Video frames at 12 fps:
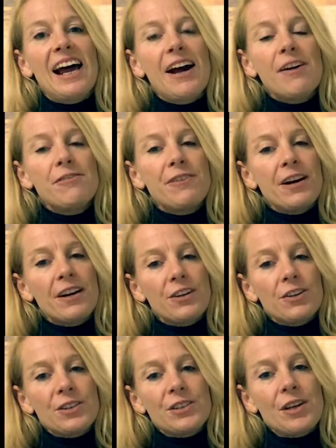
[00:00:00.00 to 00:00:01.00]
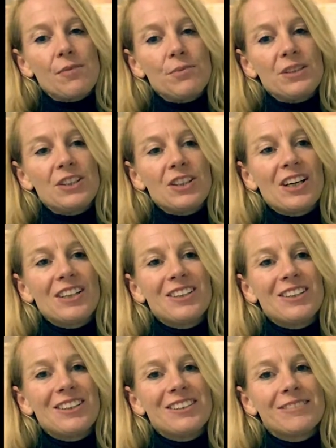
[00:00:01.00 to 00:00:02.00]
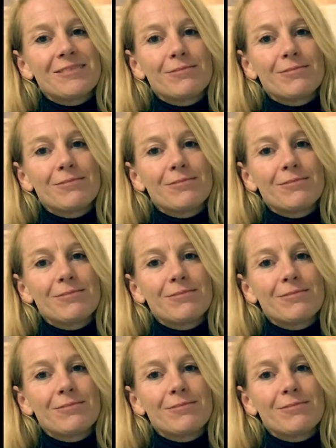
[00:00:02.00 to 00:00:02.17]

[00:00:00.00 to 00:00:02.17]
How far across that bridge are you?